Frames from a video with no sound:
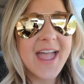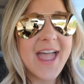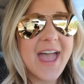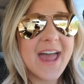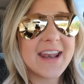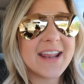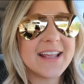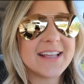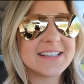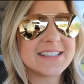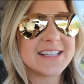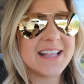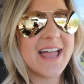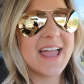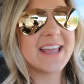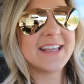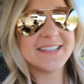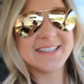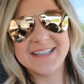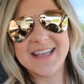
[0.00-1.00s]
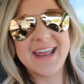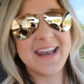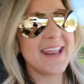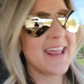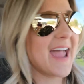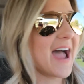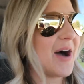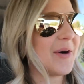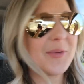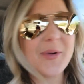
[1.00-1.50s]
And he's like
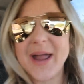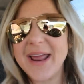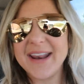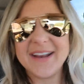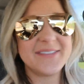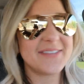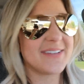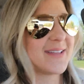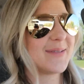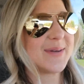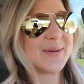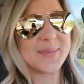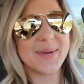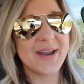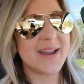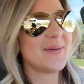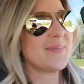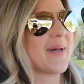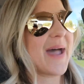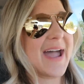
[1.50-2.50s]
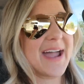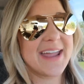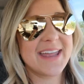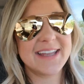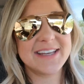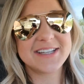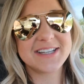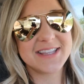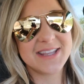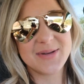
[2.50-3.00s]
standing out waiting for them to bring a
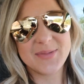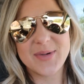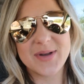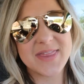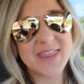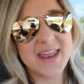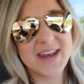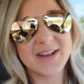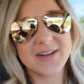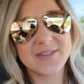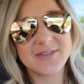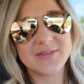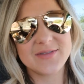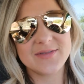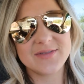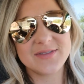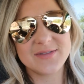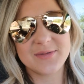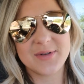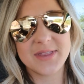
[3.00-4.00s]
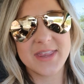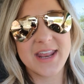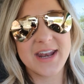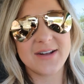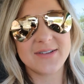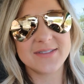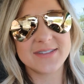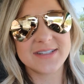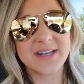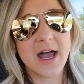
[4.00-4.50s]
package, and then when they
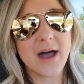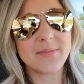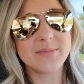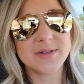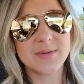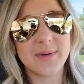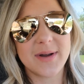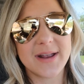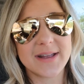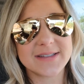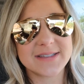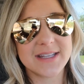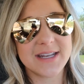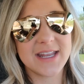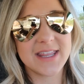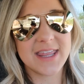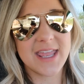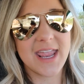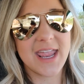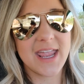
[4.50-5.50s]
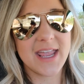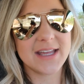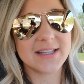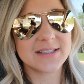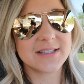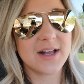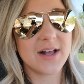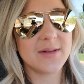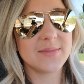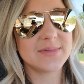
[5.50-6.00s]
don't stop to bring us anything, he
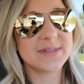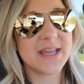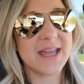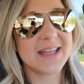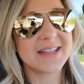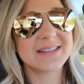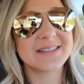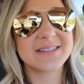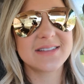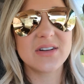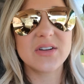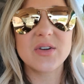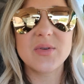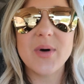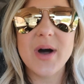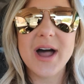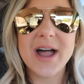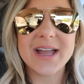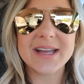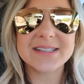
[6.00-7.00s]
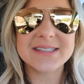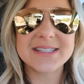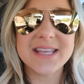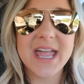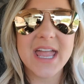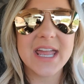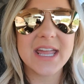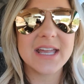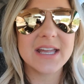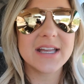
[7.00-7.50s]
gets all upset. And so do I. It's
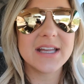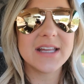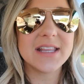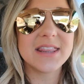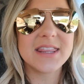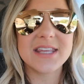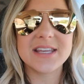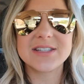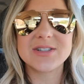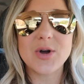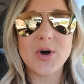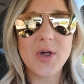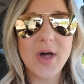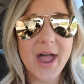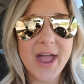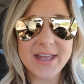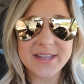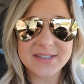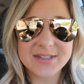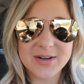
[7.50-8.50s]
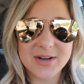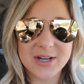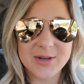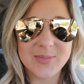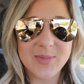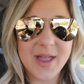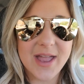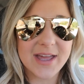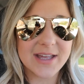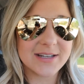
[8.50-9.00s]
like the adult ice
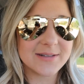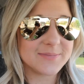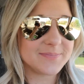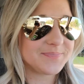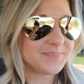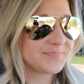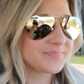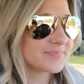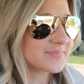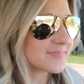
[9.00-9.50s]
cream man.